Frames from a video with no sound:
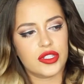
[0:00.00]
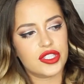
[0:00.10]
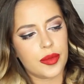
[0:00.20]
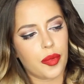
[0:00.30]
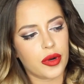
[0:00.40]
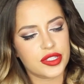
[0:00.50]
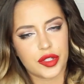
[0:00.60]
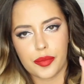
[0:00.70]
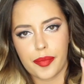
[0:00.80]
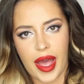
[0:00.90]
which
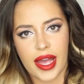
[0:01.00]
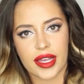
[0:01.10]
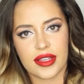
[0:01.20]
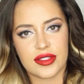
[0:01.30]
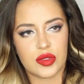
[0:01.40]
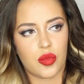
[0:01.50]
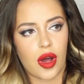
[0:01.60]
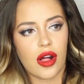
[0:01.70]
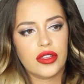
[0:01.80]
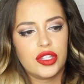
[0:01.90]
supports your back as
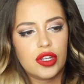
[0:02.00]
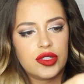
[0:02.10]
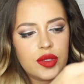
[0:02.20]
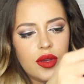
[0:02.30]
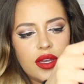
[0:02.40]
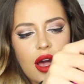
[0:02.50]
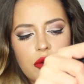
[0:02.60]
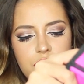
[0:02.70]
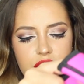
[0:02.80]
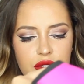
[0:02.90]
well you know so it
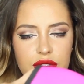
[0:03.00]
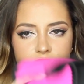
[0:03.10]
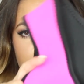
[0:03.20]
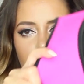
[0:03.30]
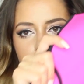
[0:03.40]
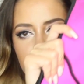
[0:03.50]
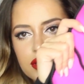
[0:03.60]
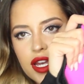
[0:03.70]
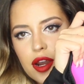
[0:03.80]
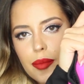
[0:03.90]
helps you to sculpt your
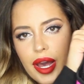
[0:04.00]
entire